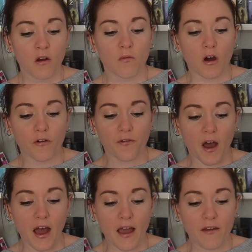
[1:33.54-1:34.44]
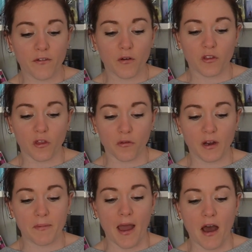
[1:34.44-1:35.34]
Roll 5 was a
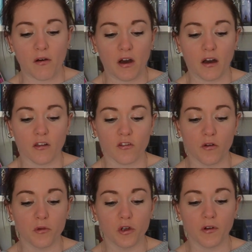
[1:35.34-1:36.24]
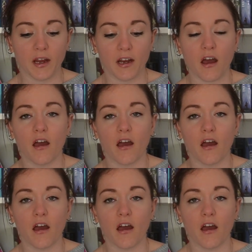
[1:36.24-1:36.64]
3 power, so a mood read.